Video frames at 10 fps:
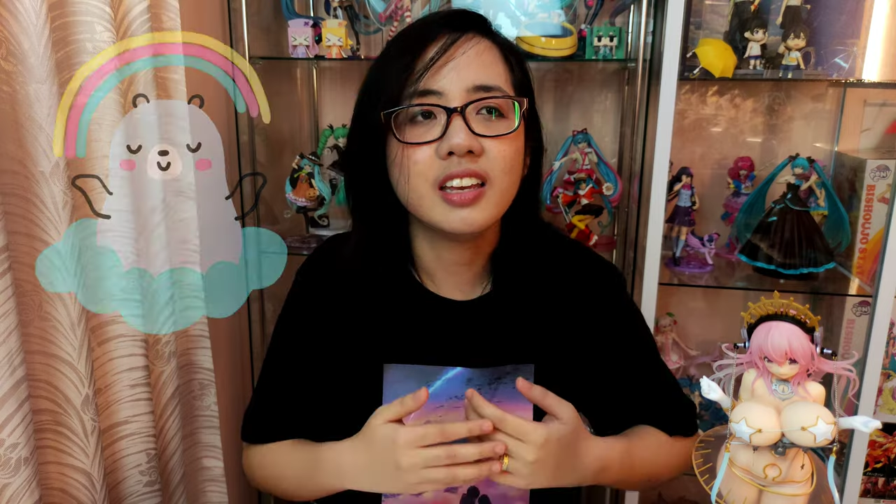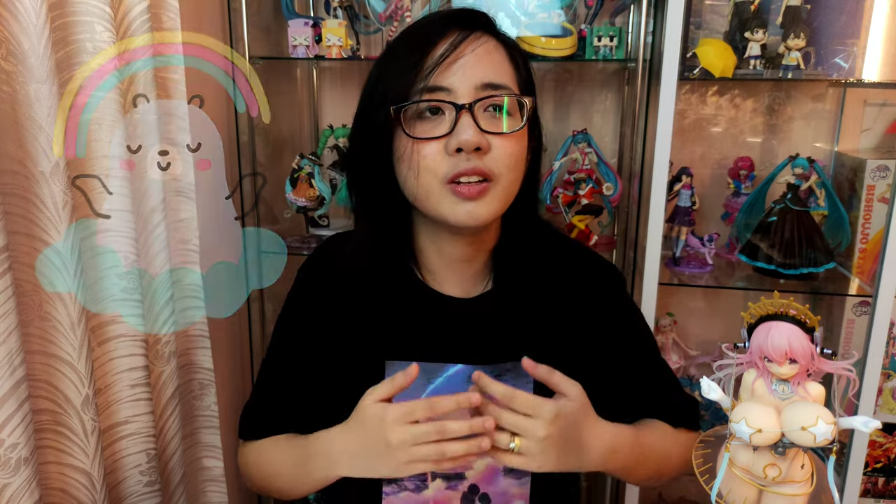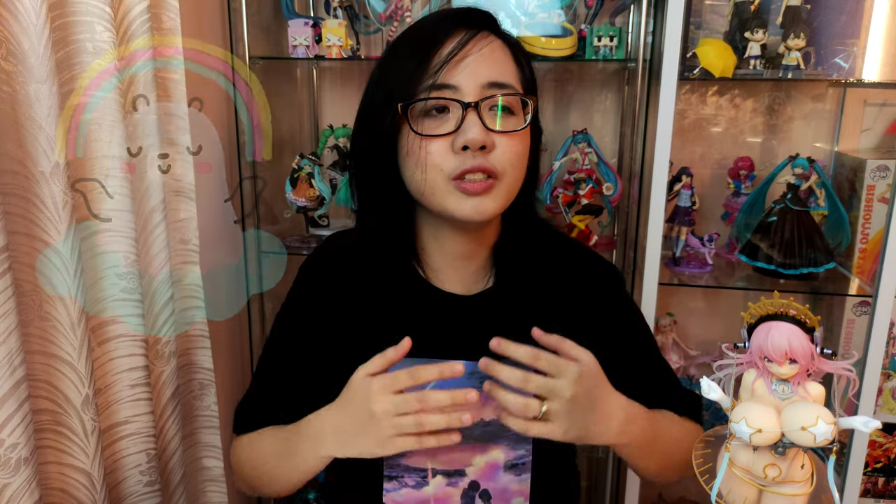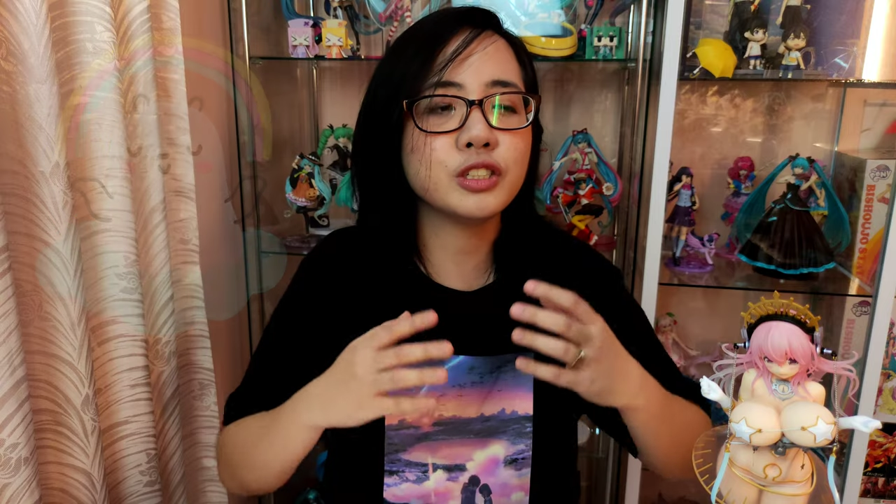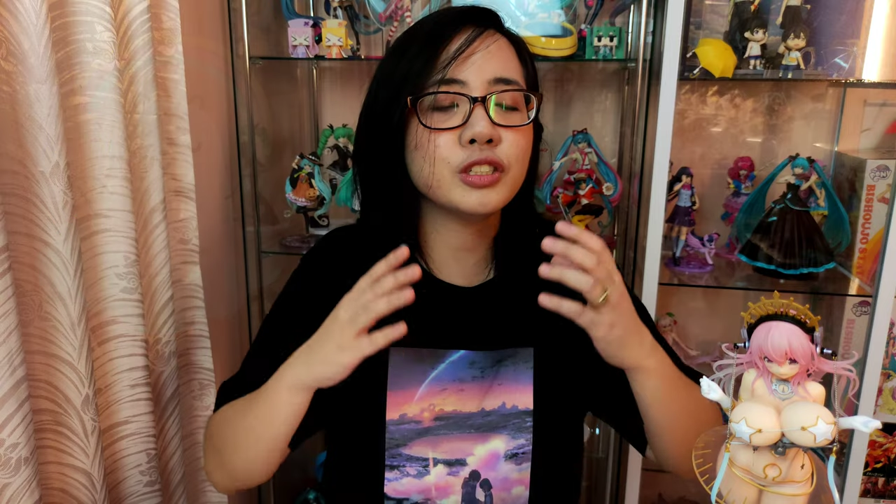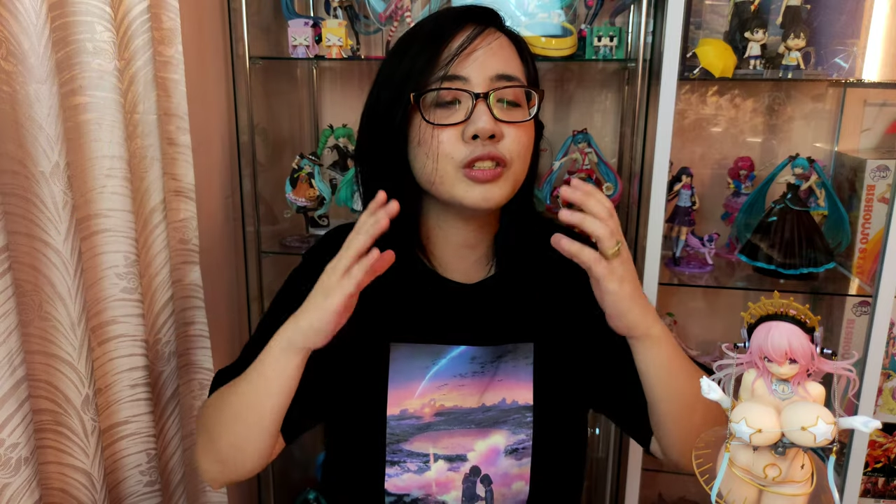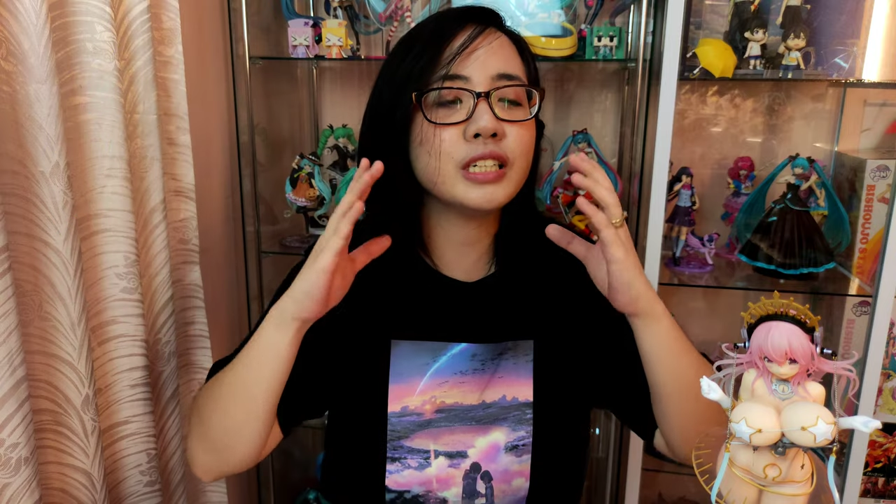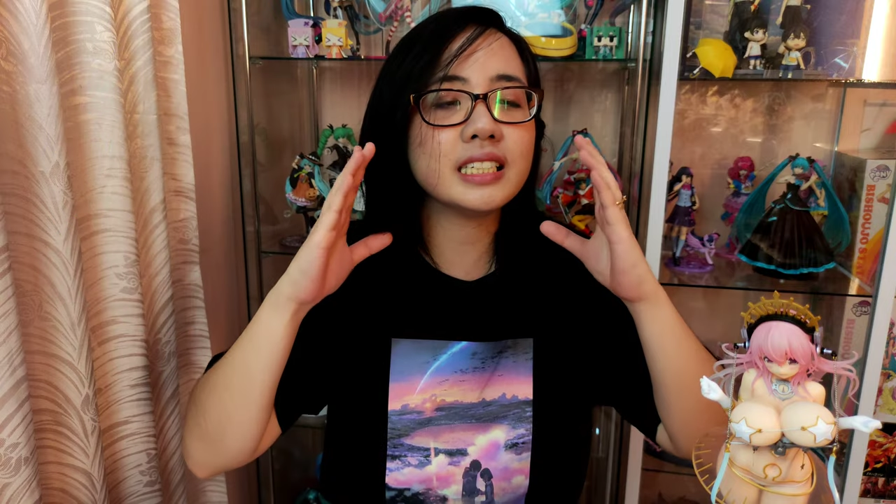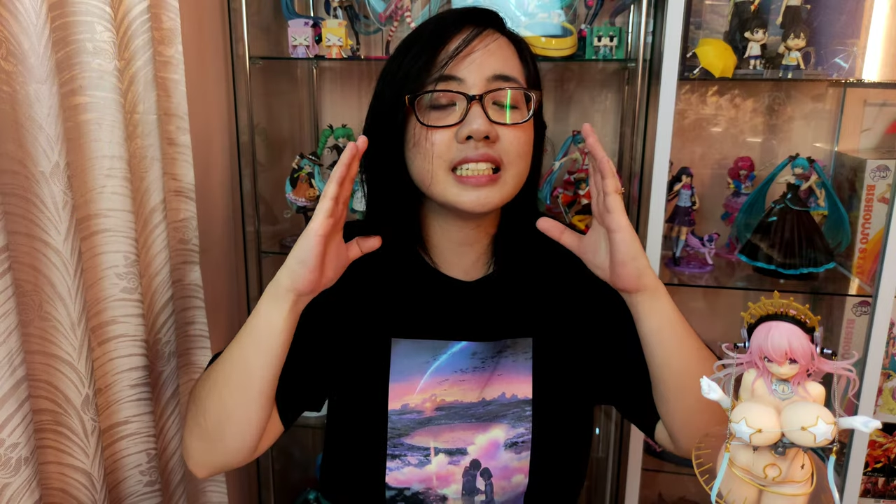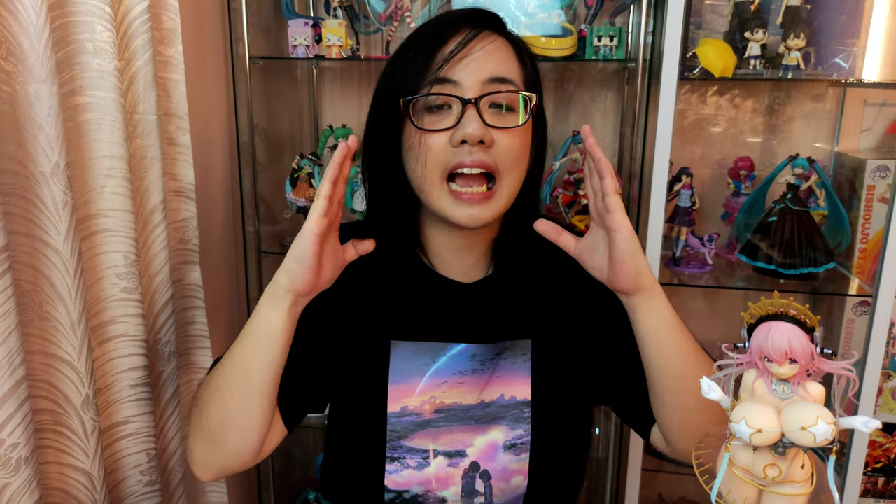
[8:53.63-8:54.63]
You know, you
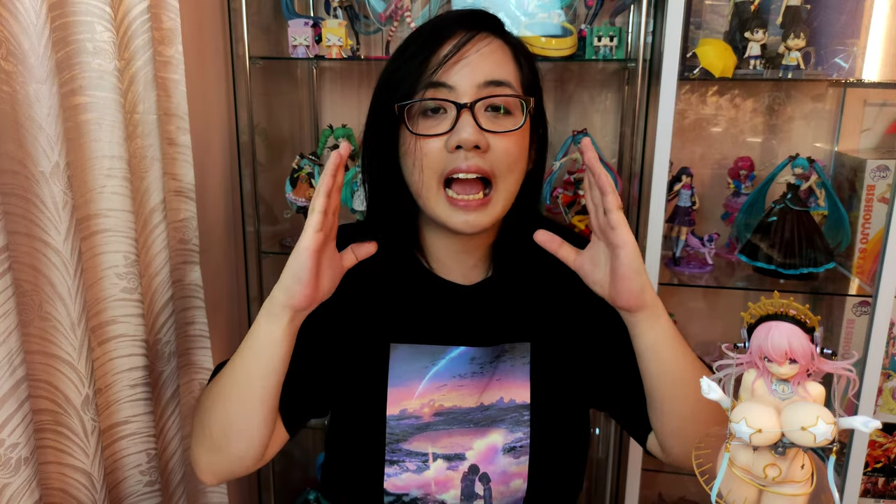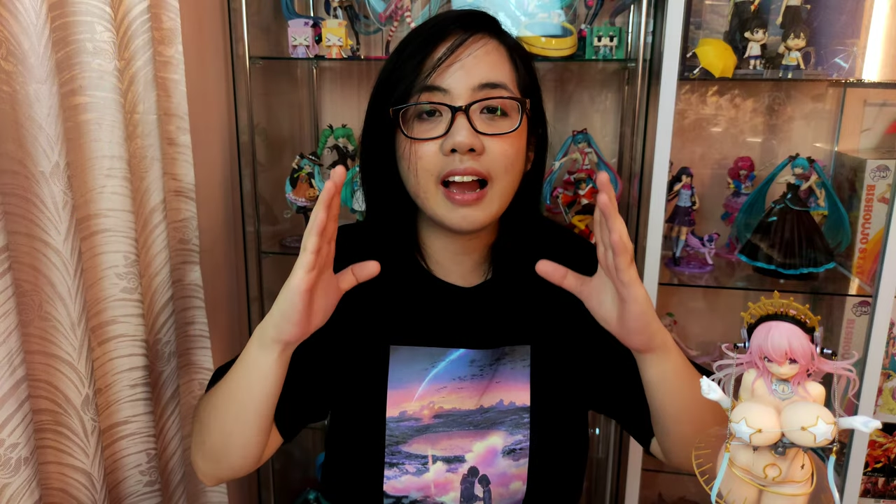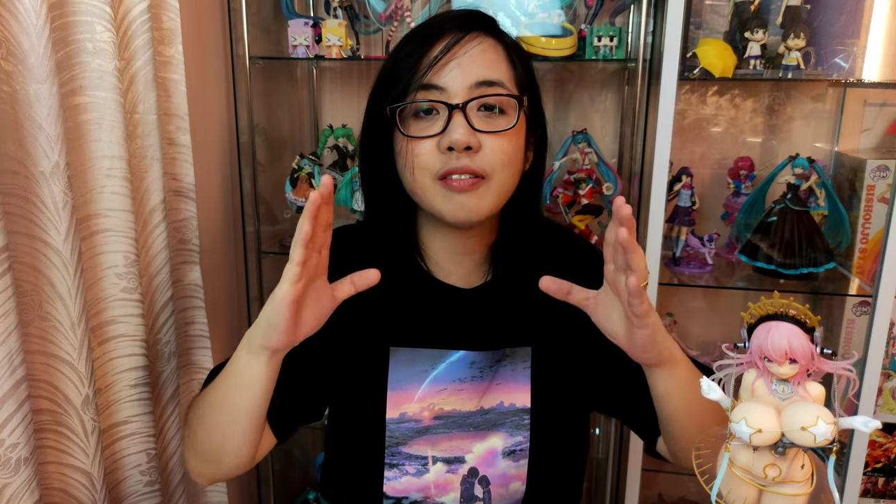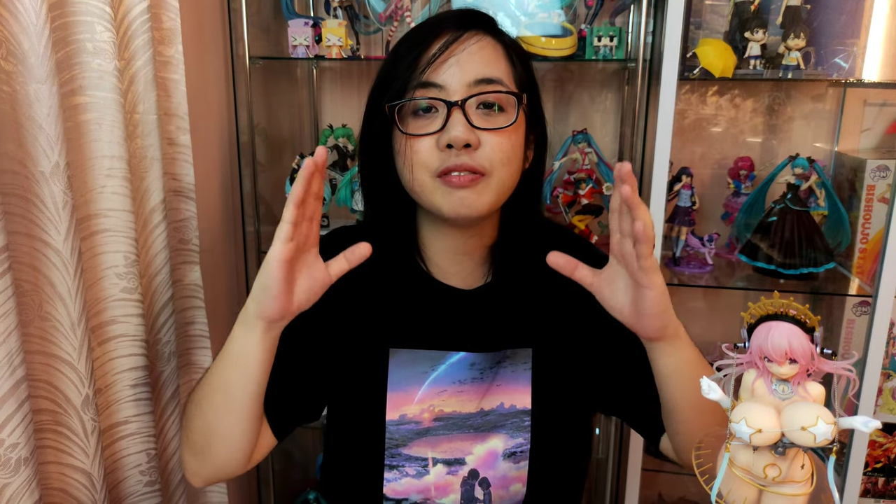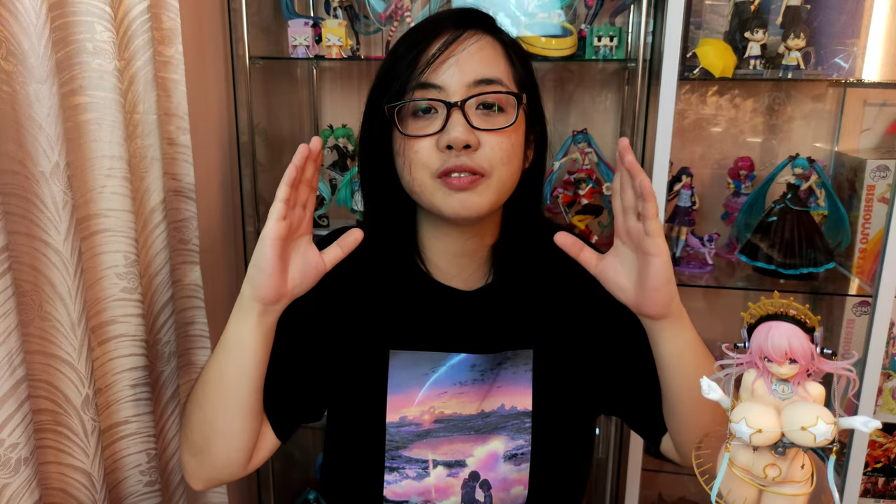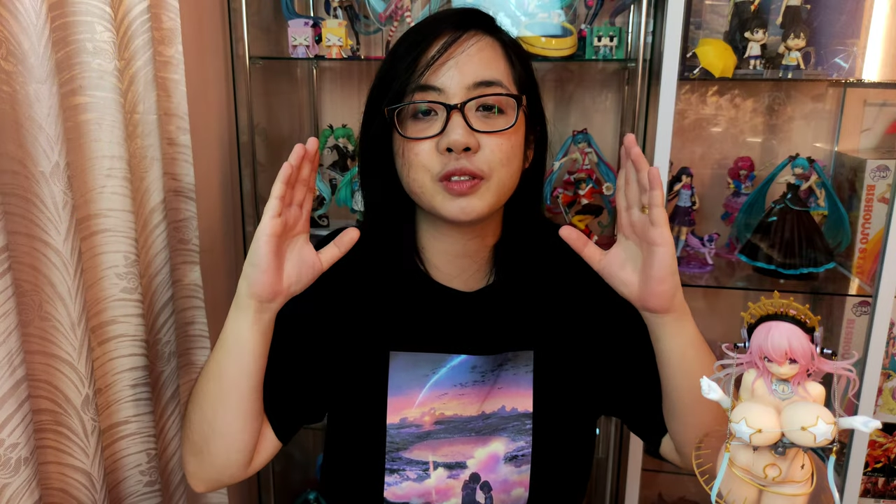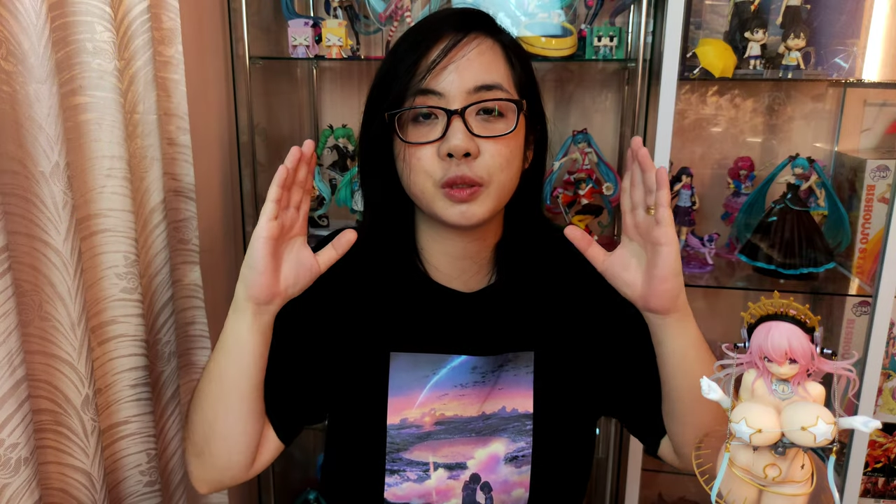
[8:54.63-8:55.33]
just have